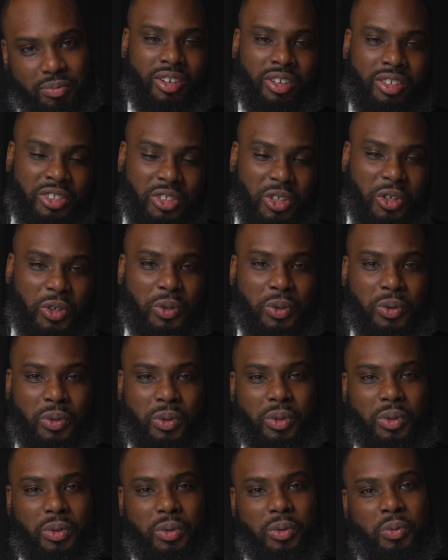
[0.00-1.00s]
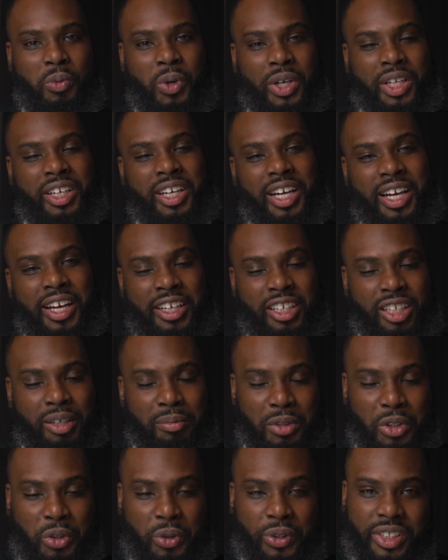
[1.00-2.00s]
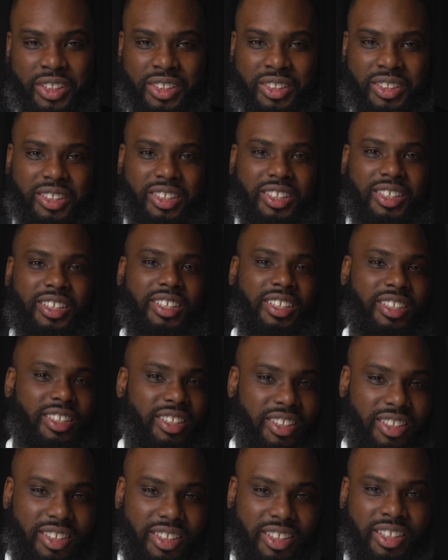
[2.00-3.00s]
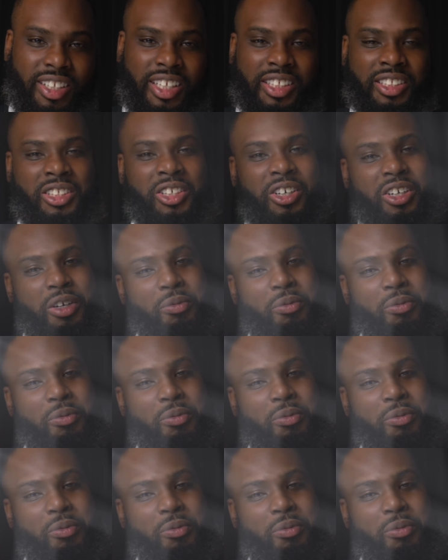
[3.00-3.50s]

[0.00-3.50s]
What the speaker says: So, what did I end up doing? Let's talk